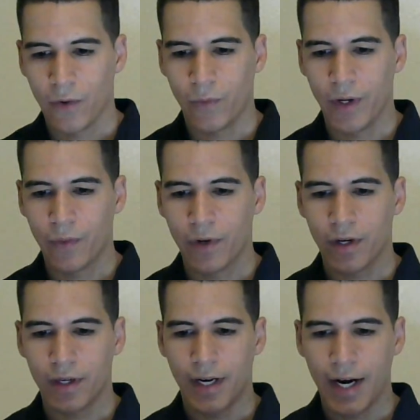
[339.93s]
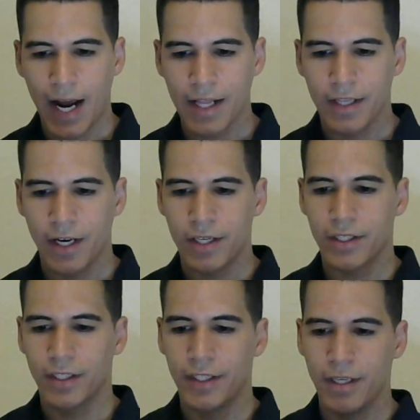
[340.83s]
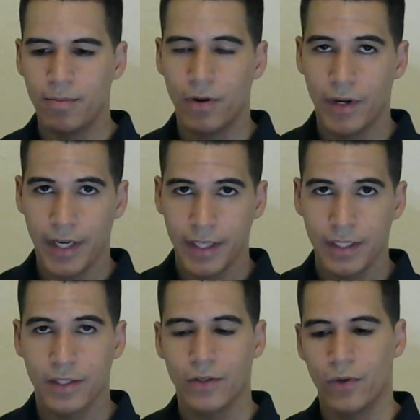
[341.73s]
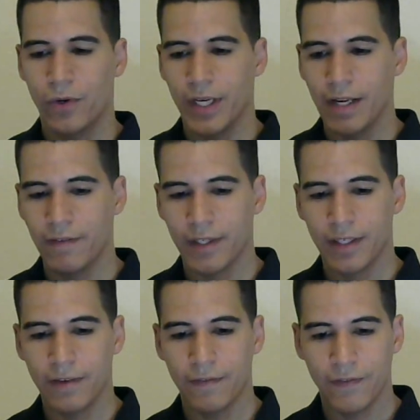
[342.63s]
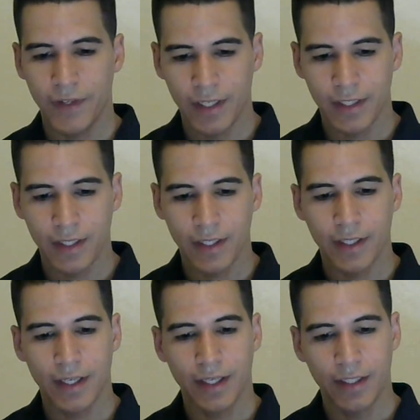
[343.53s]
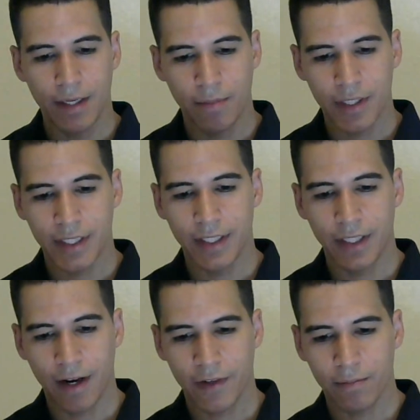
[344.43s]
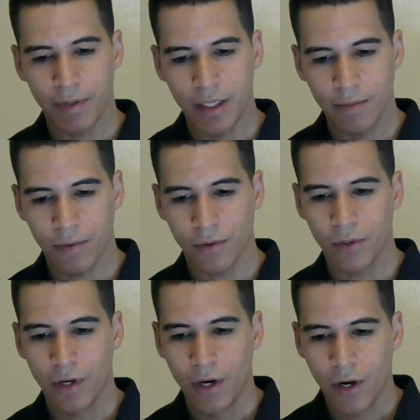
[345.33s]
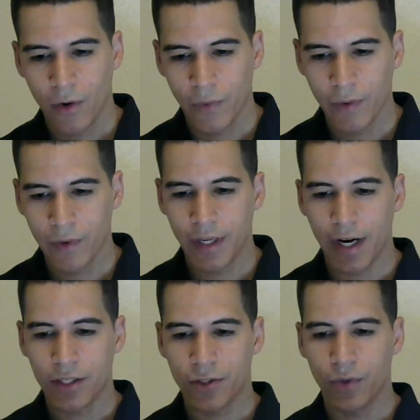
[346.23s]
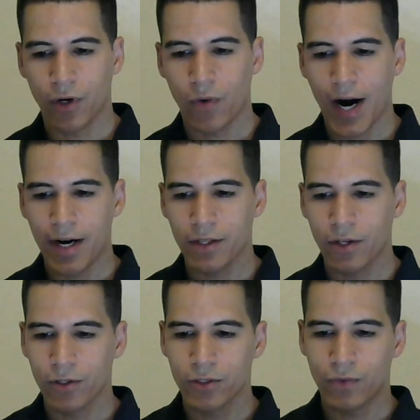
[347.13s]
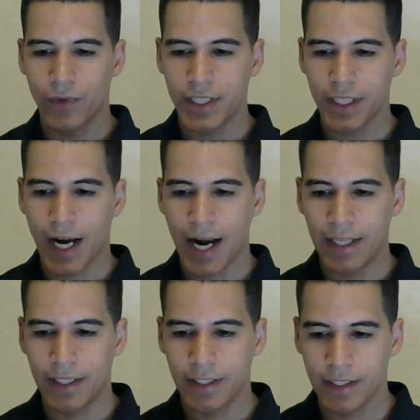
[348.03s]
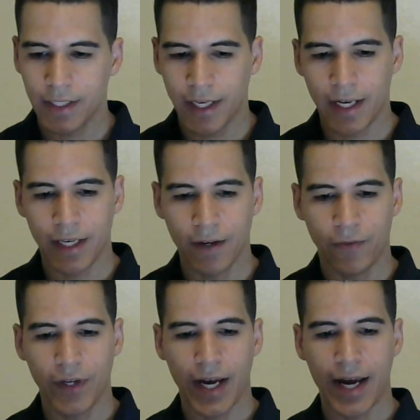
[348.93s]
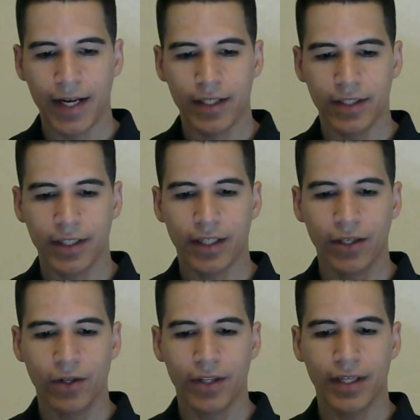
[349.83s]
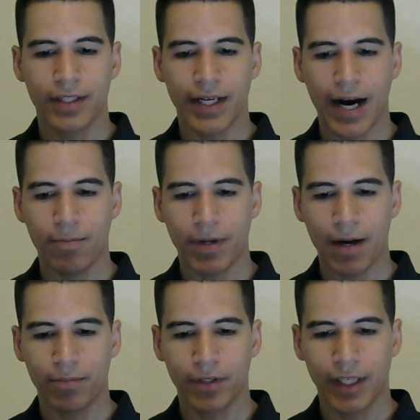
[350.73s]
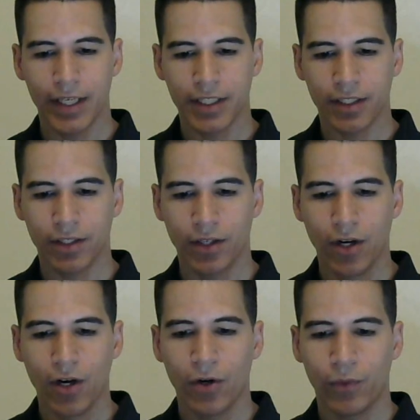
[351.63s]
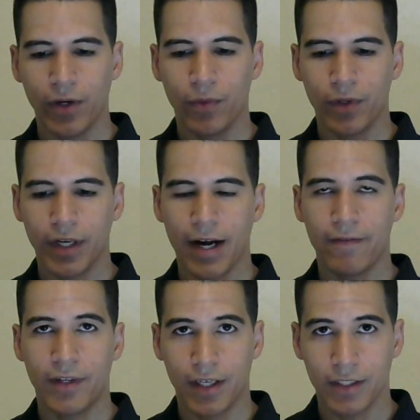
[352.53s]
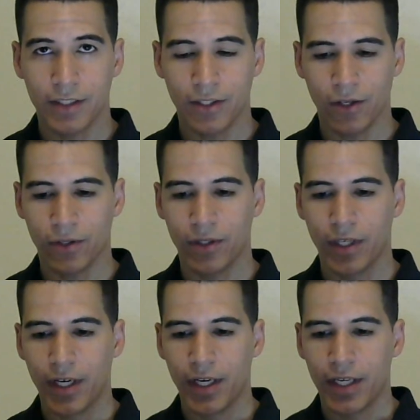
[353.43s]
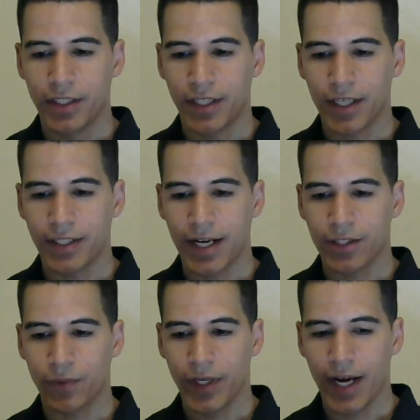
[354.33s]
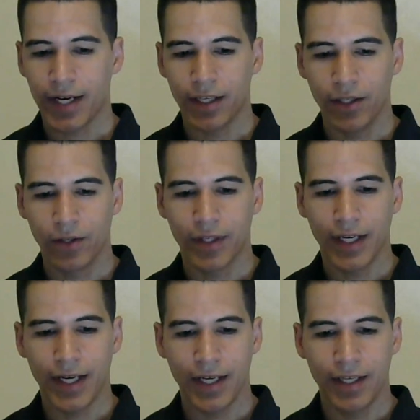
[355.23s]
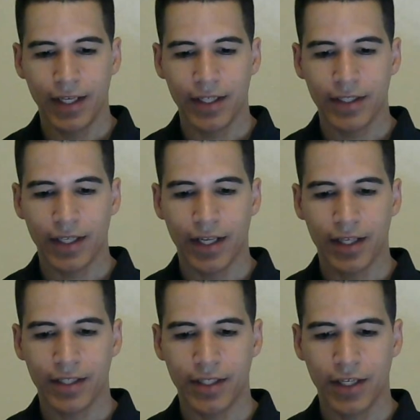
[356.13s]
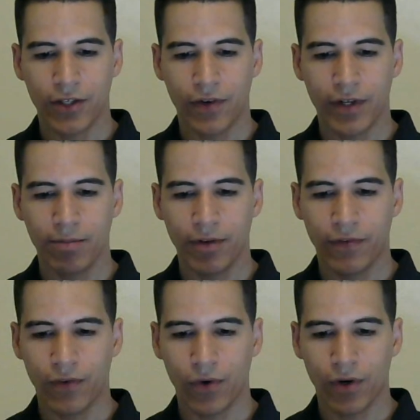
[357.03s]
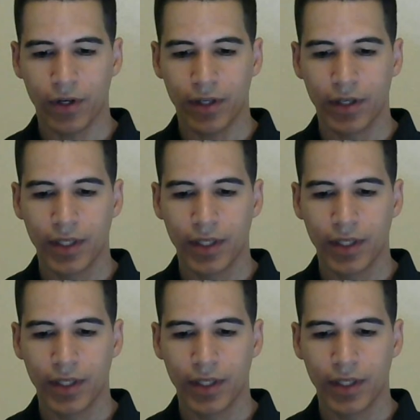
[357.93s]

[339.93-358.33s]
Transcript: We were not there to liberate or even defend a liberty-loving people. We were there to acquire those rich islands, and if we had to kill the entire population, we would have done so, just as we had killed the Indians in the century before.